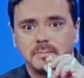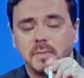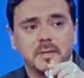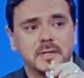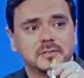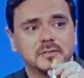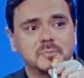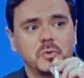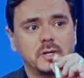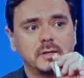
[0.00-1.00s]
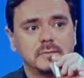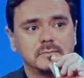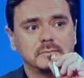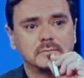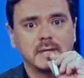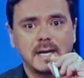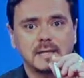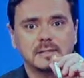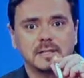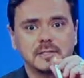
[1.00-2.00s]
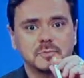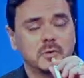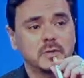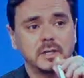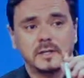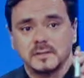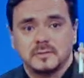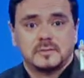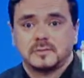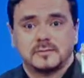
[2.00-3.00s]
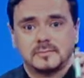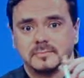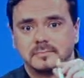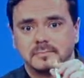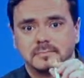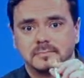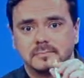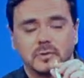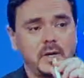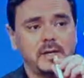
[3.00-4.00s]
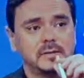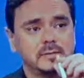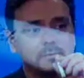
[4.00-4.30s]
Mimics smoking, acts like smoking, and it's great.